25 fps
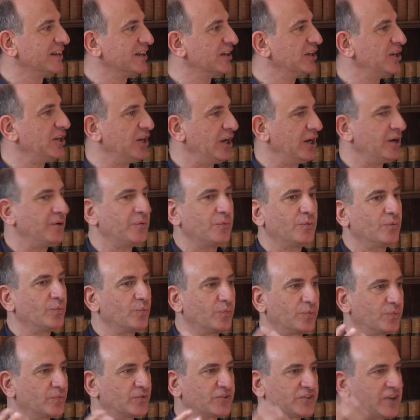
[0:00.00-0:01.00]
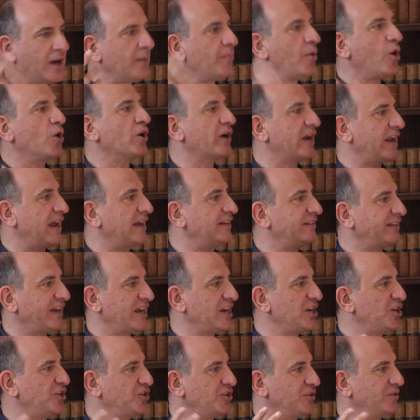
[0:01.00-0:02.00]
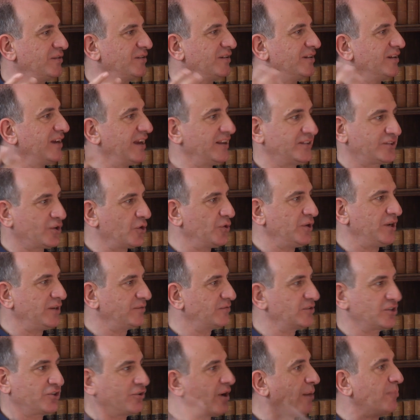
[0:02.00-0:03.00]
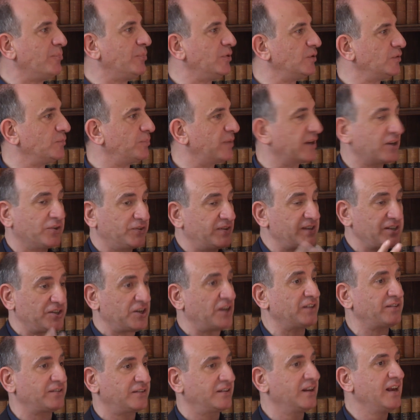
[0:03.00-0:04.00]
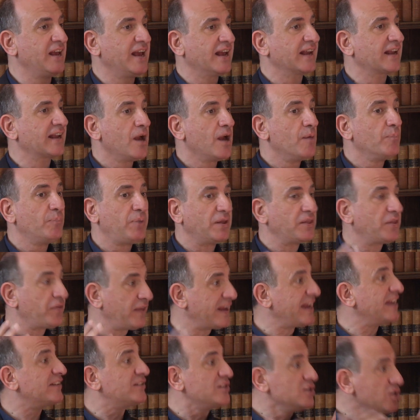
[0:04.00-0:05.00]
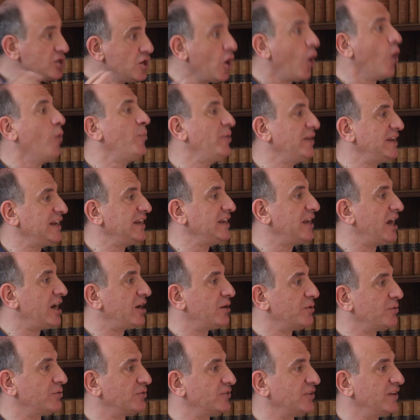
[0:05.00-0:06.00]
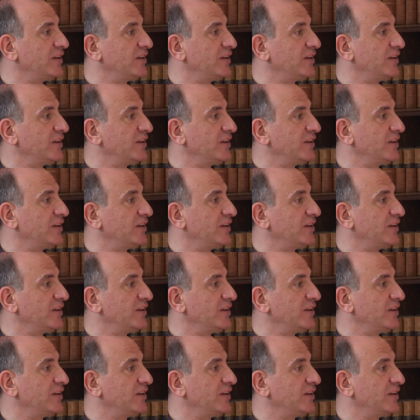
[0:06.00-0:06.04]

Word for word: You know, some organization is going to crumble because they just, but the thing is, nobody knows.